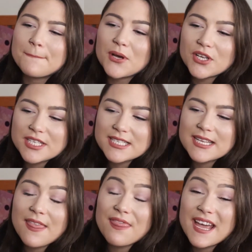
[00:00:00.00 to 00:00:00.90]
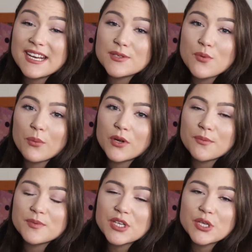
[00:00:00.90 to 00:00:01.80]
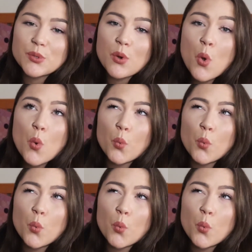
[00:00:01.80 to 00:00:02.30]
But that is what we're up to.